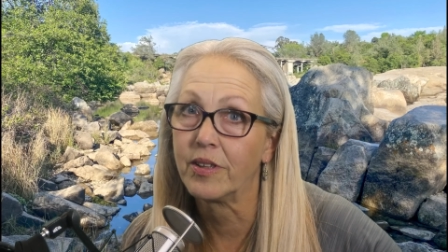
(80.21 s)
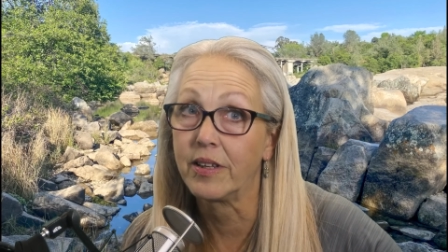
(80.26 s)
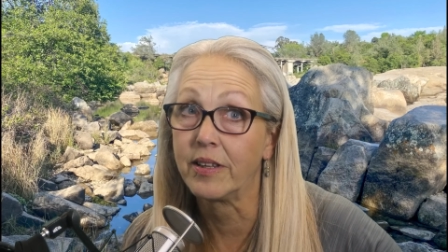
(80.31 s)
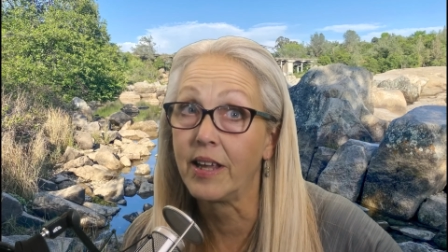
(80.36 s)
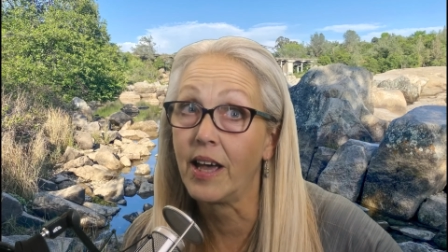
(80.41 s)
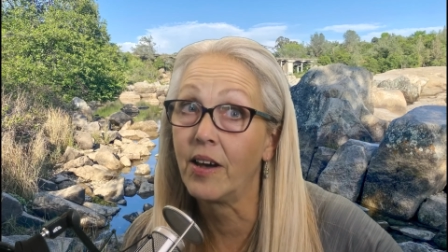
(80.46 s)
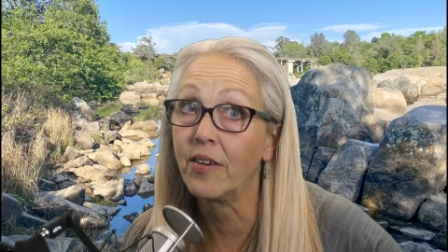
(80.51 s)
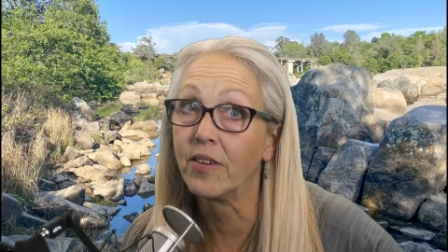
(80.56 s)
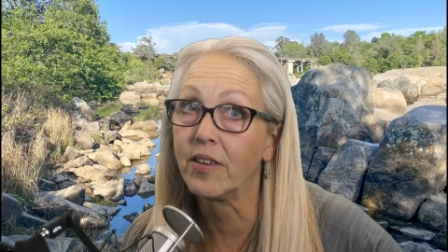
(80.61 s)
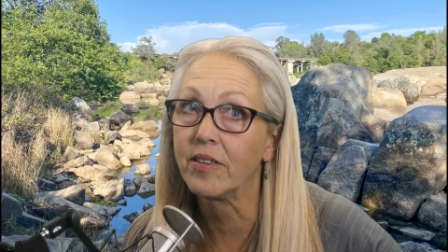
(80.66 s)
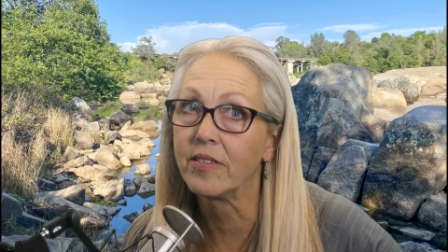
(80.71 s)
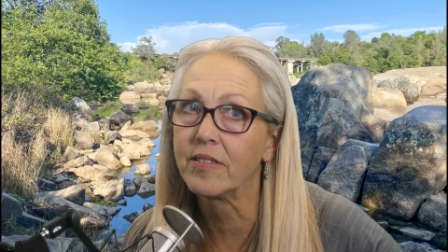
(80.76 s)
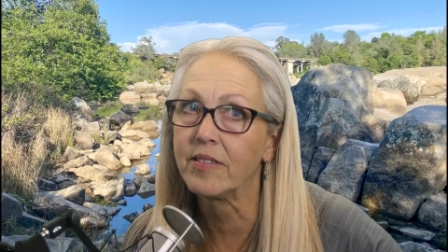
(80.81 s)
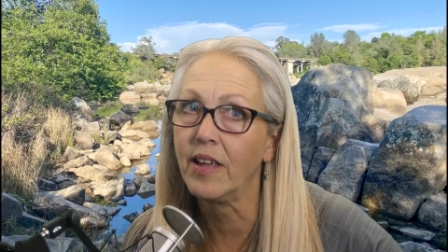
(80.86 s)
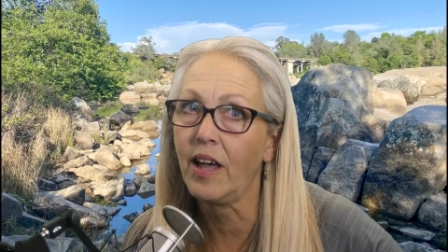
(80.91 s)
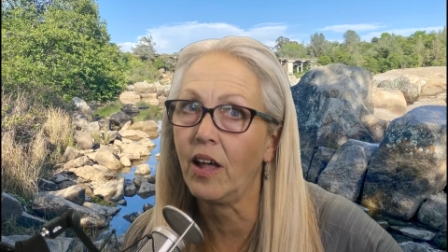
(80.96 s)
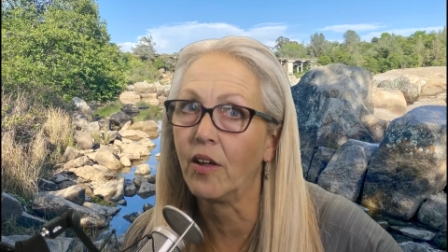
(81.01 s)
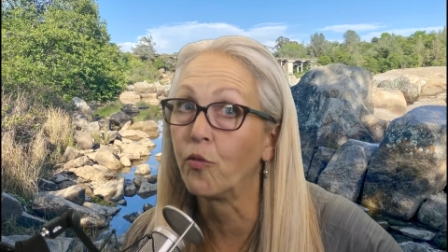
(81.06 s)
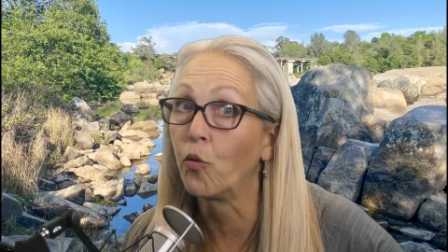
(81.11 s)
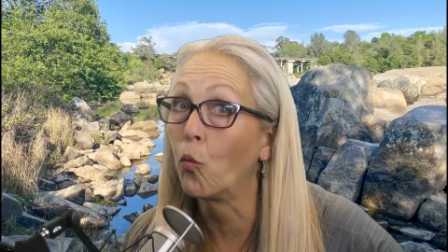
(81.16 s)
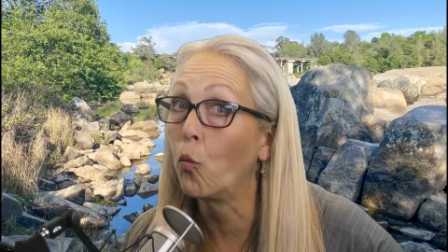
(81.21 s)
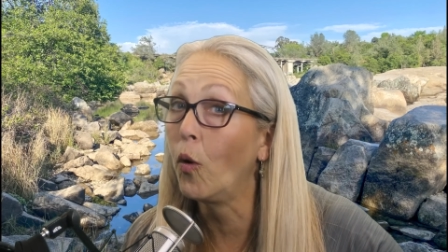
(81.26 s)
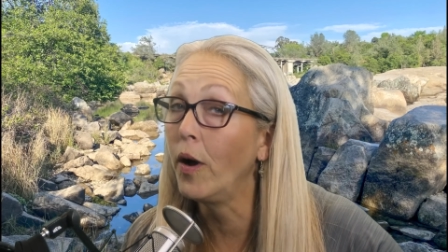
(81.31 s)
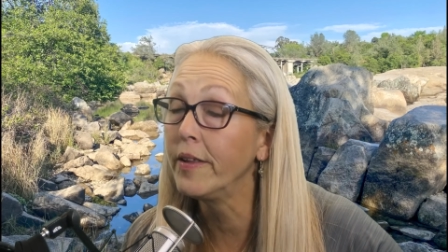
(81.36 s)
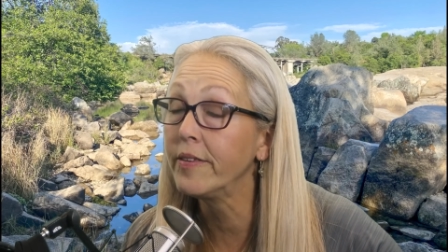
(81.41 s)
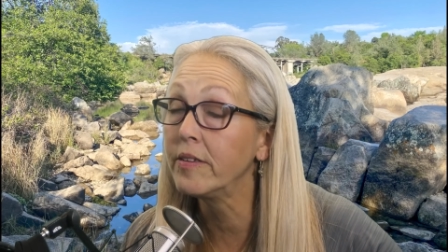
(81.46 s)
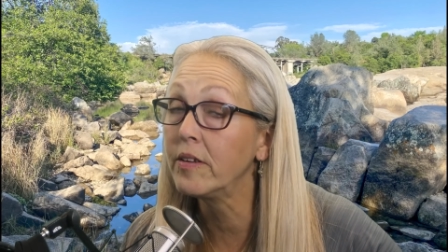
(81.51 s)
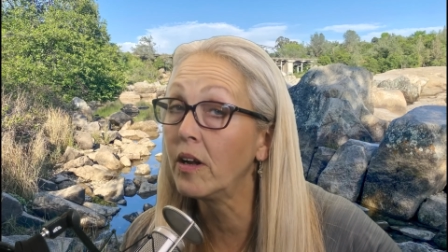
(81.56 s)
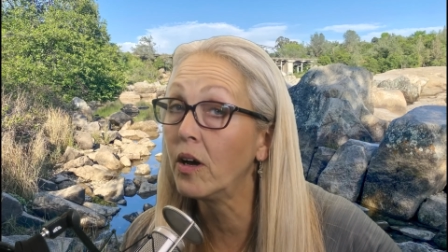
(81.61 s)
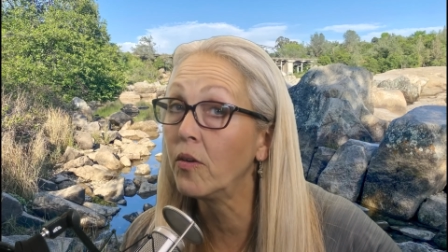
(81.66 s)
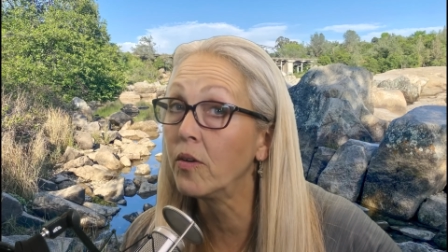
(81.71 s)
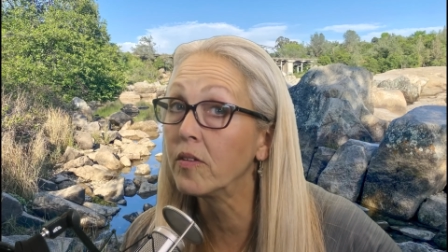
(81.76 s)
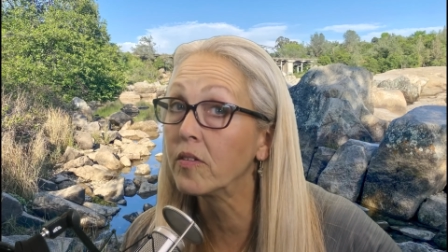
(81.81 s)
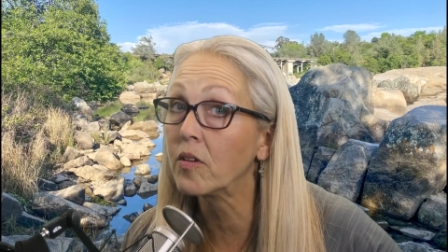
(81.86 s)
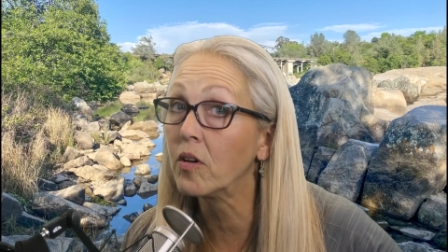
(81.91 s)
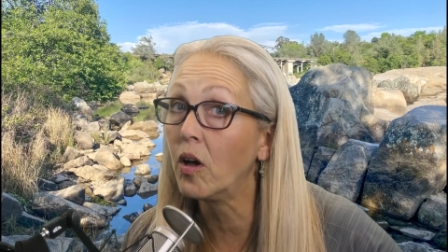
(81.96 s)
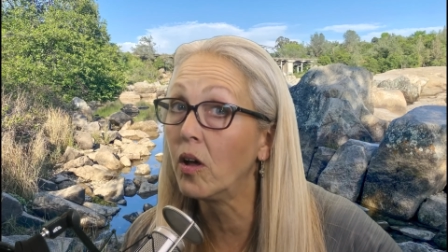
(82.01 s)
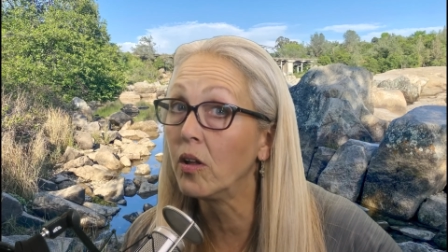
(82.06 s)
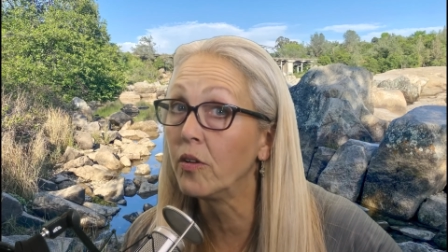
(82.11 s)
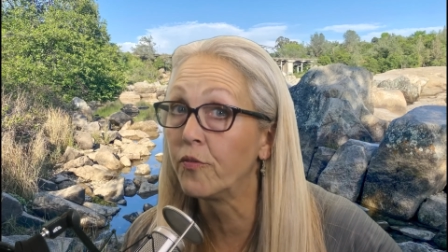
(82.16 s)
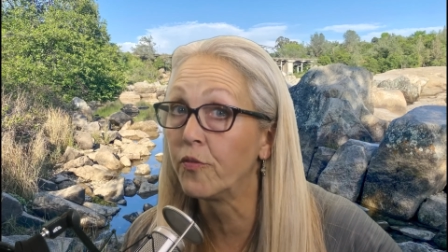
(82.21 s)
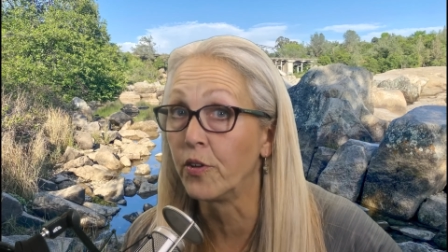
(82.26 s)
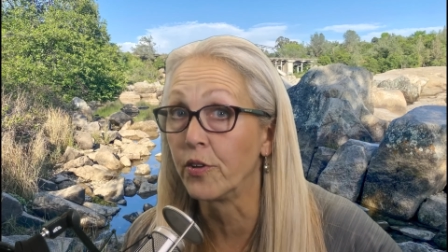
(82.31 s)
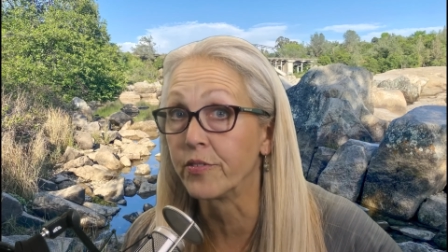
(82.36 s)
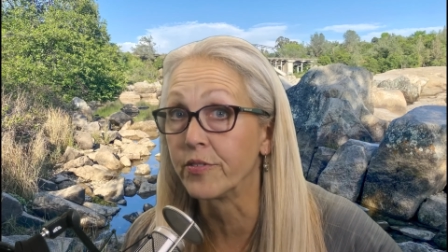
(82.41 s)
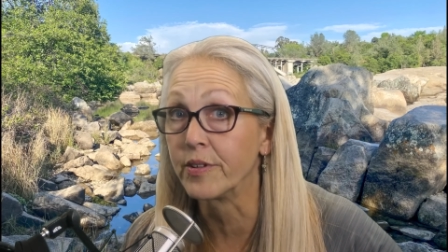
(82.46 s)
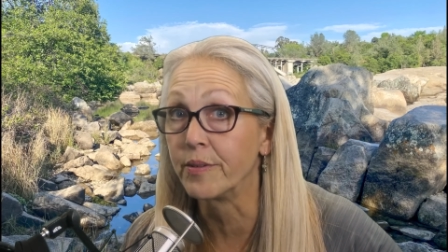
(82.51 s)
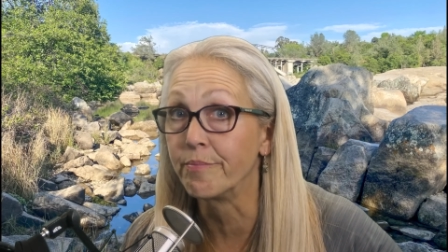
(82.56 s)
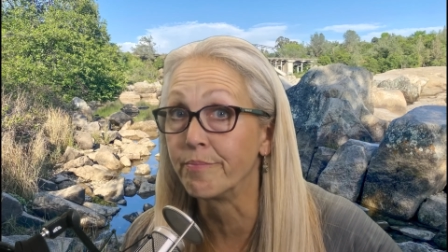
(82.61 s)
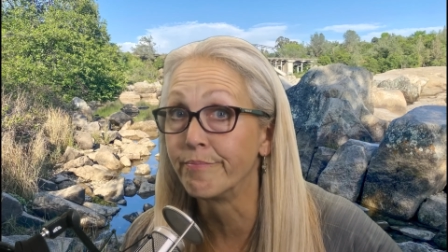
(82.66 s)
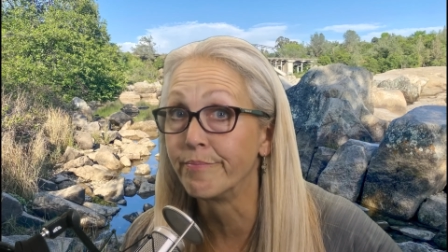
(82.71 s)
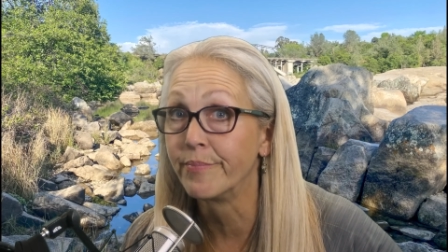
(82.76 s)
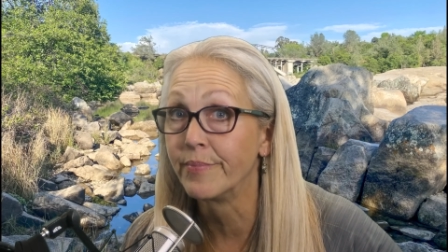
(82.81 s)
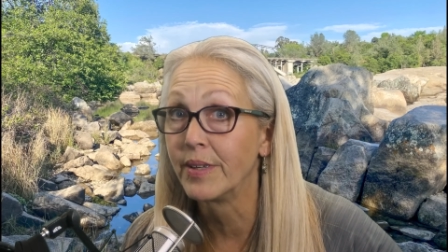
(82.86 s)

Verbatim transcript: the town itself wasn't always called Folsom?